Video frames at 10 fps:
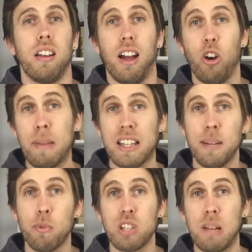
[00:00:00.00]
Now let's
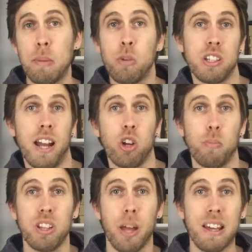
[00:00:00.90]
imagine the same
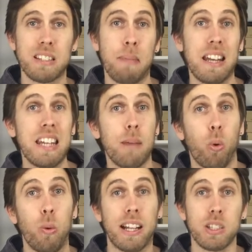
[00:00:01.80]
scenario, but this time Maria
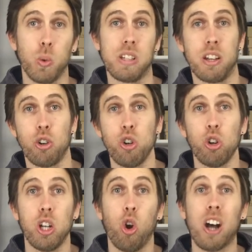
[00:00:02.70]
publishes her
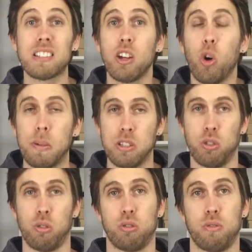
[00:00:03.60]
research and makes it
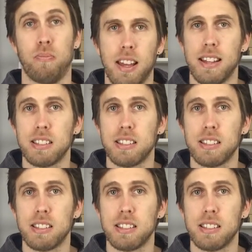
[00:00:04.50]
open source.